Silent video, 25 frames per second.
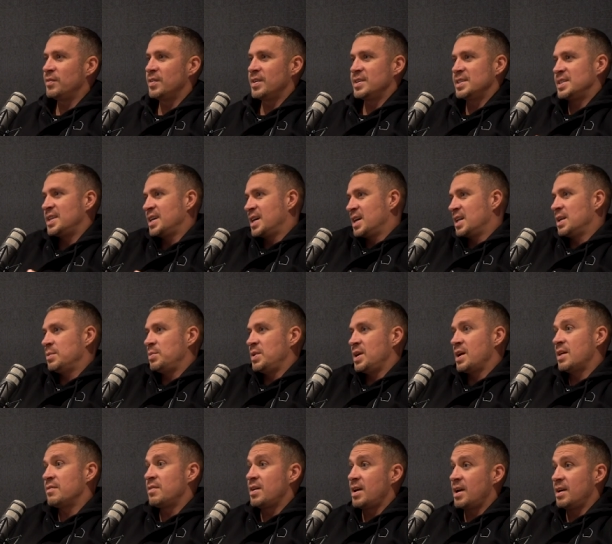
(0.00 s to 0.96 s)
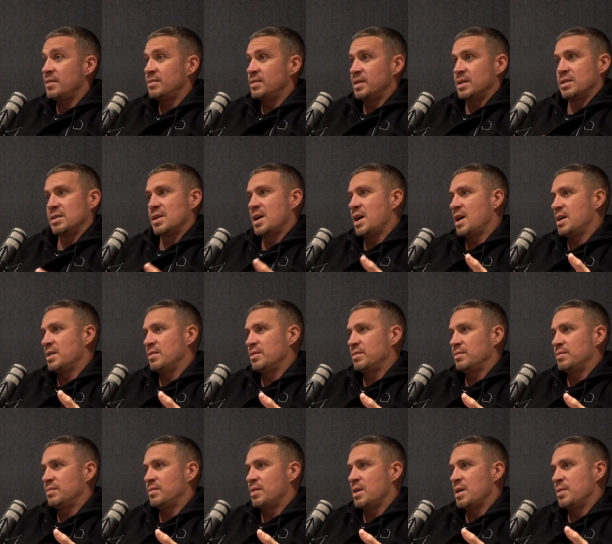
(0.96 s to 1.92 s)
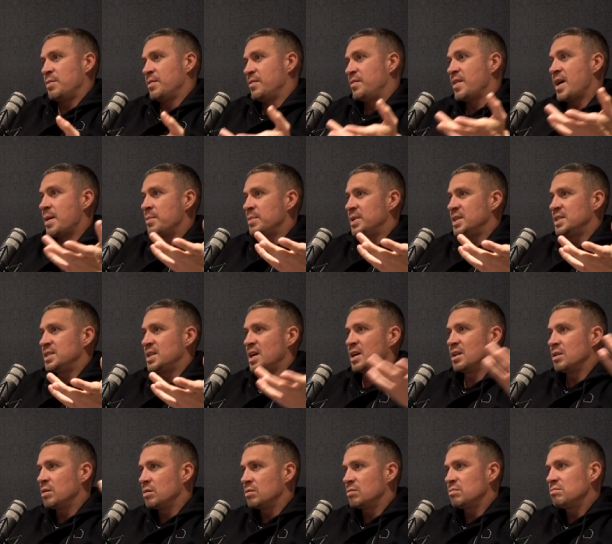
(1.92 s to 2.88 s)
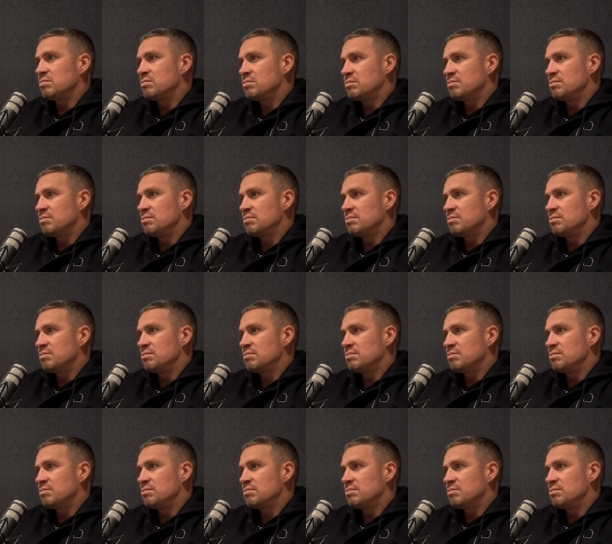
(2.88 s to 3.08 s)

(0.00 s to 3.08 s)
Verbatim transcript: Is there going to be other ethnic like yeah. urban families then?